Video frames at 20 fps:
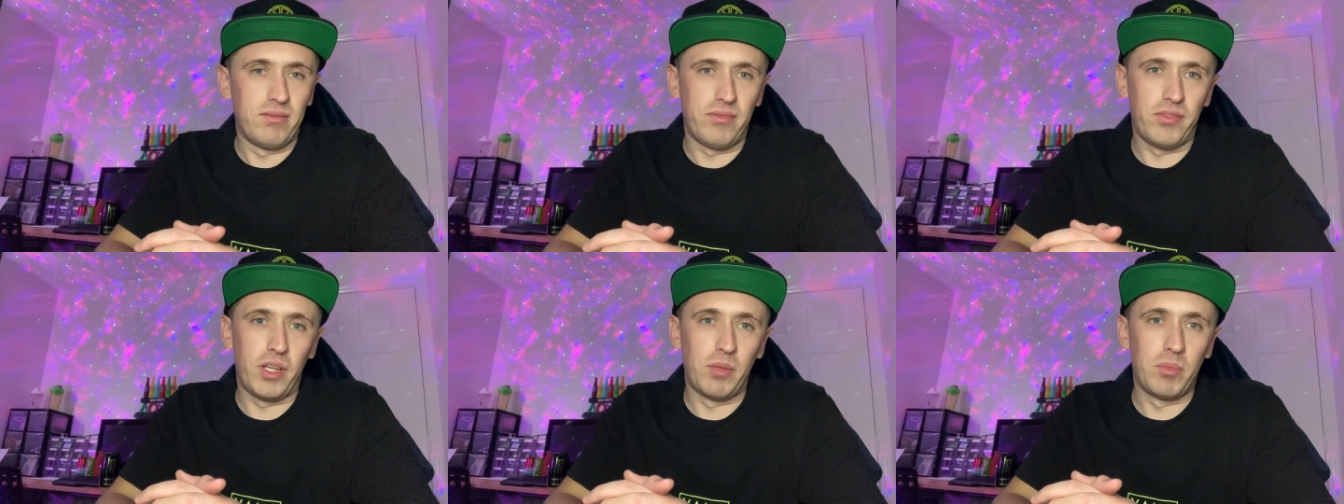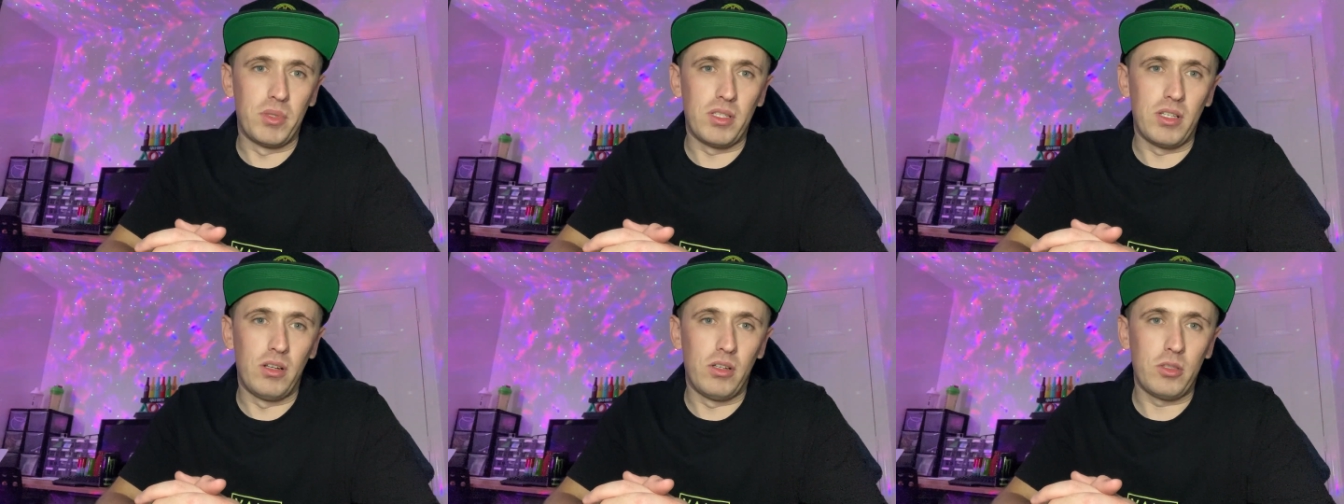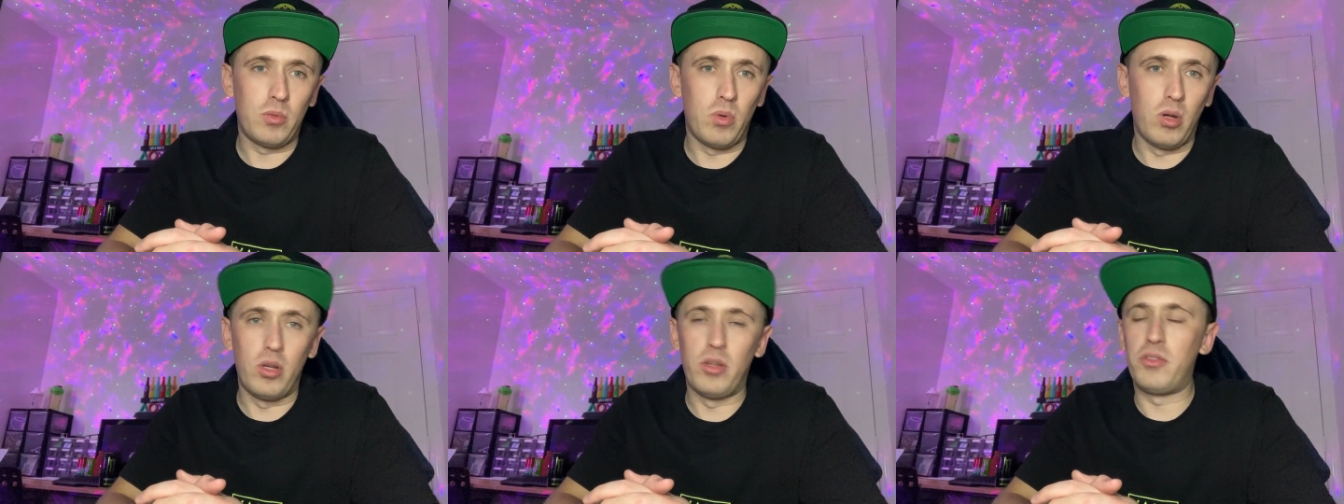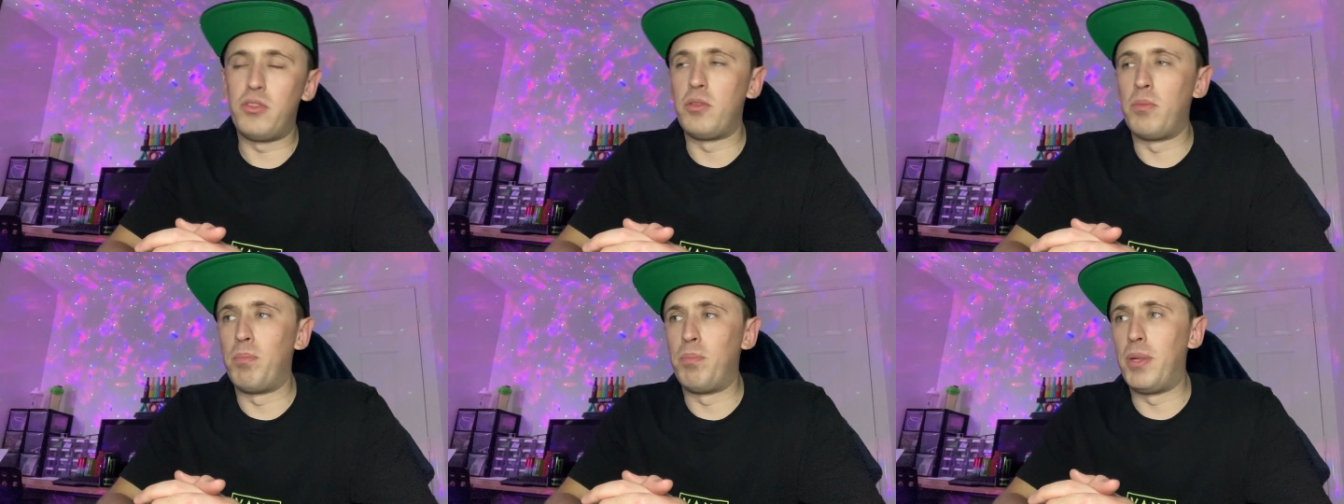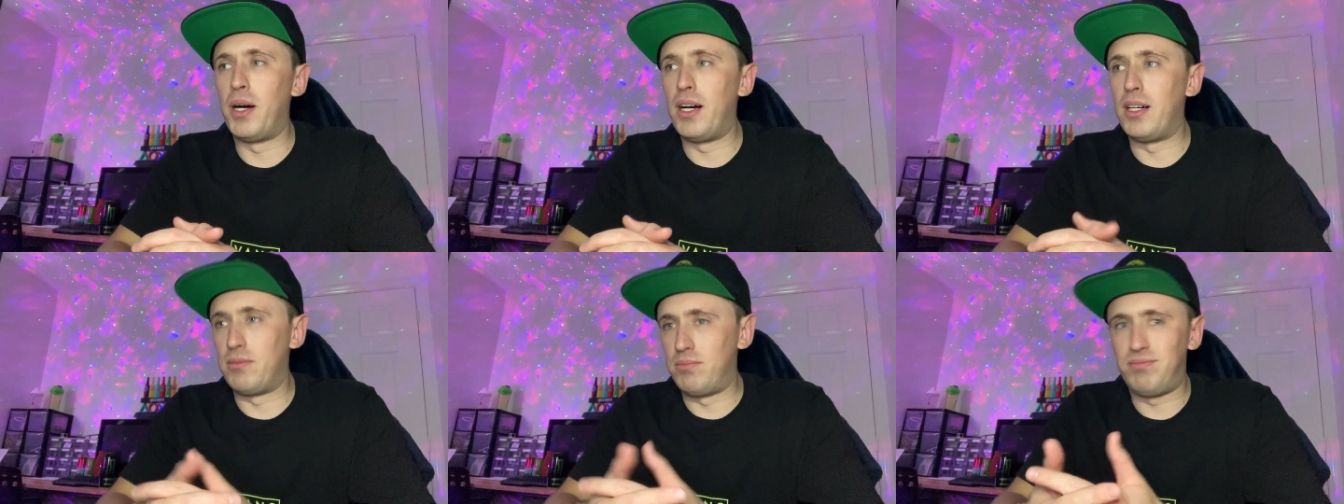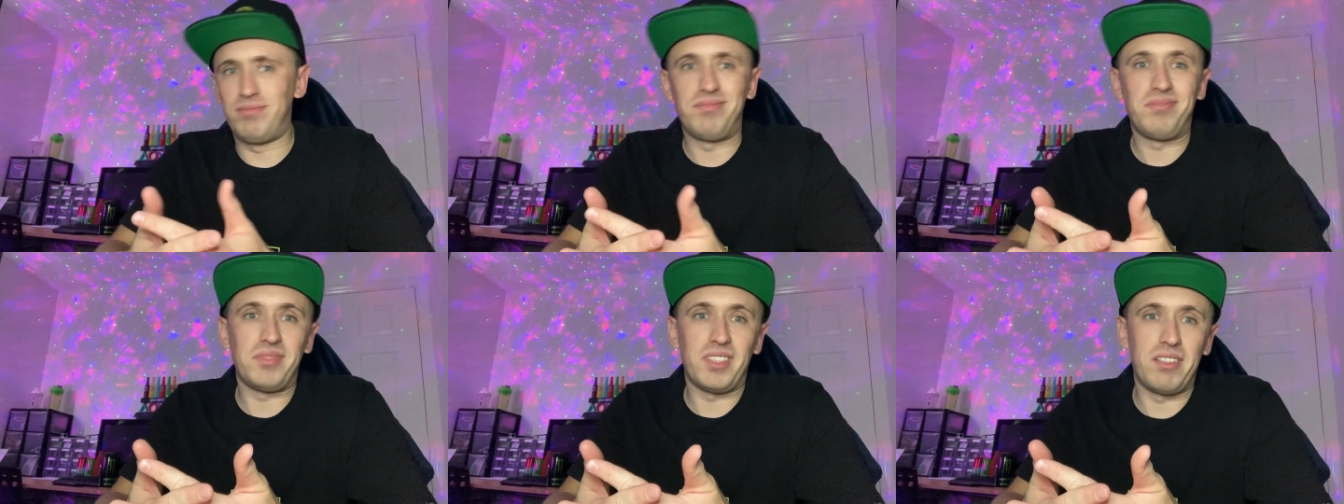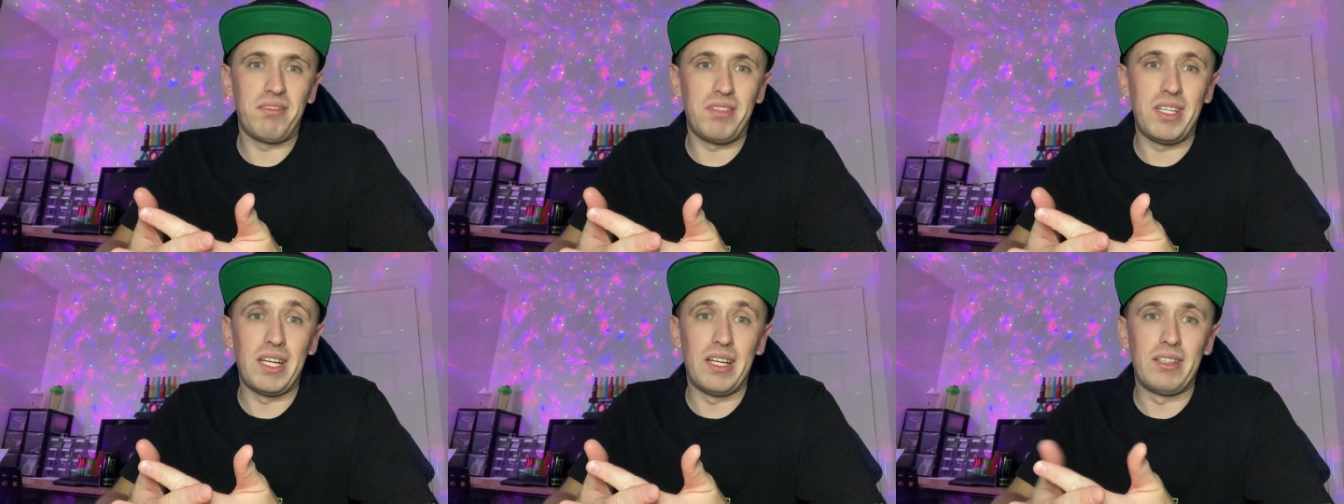Famous last words, but
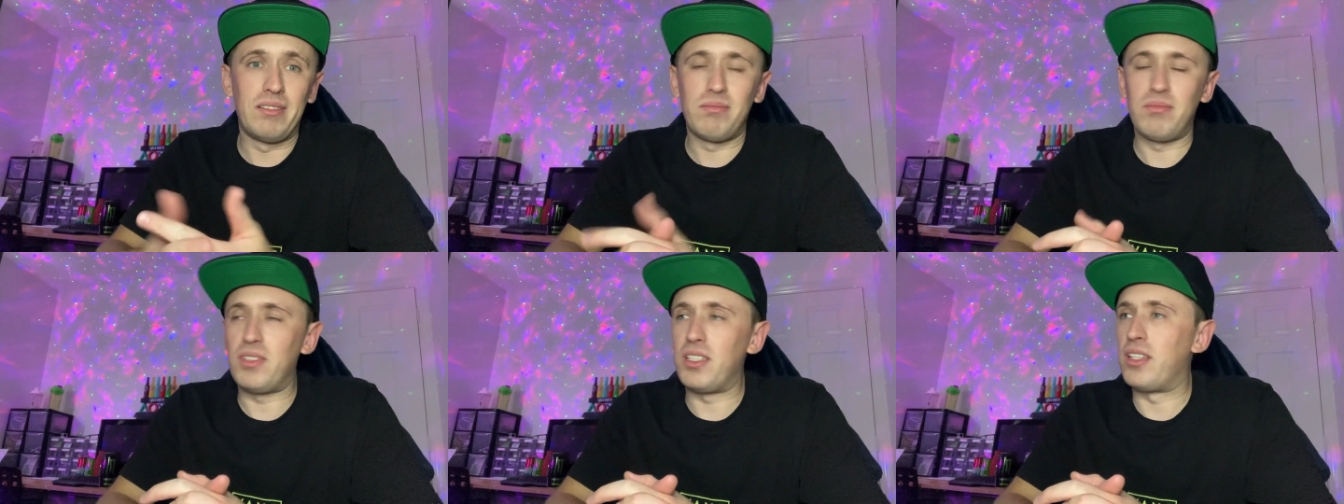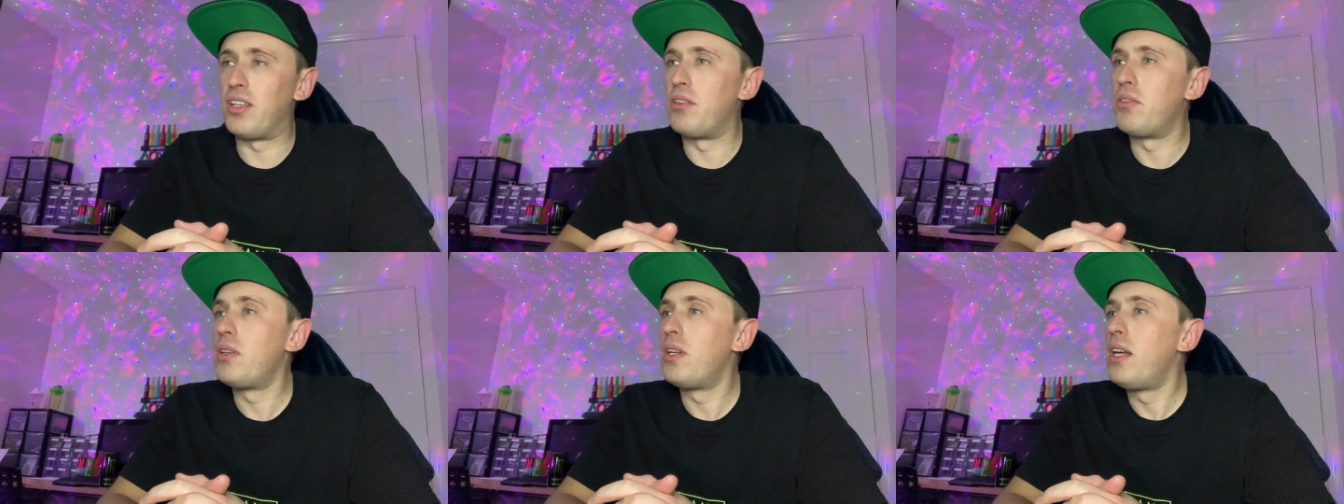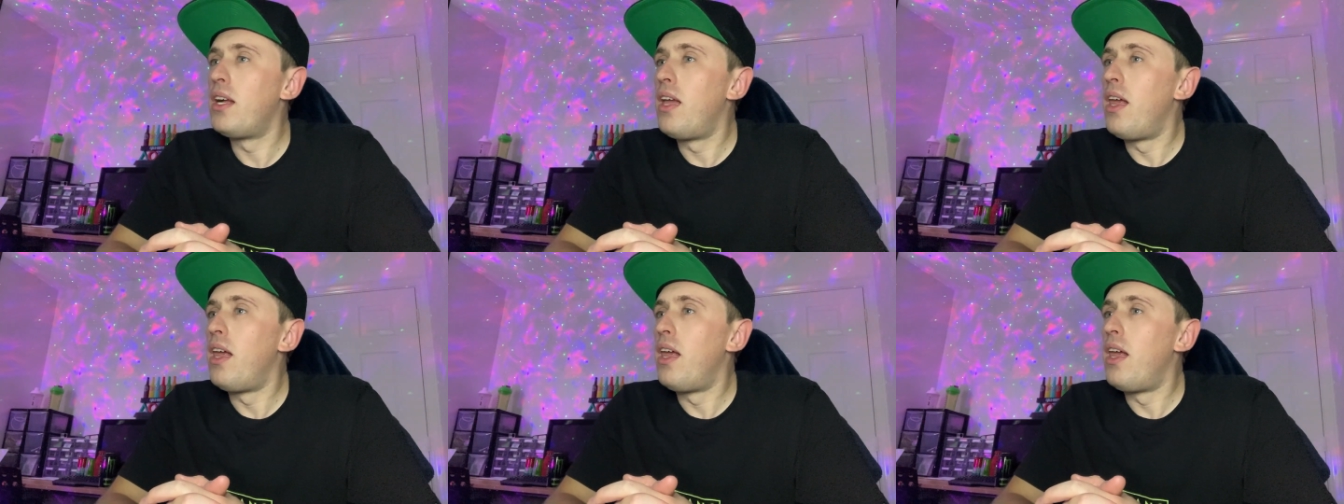yeah, you know.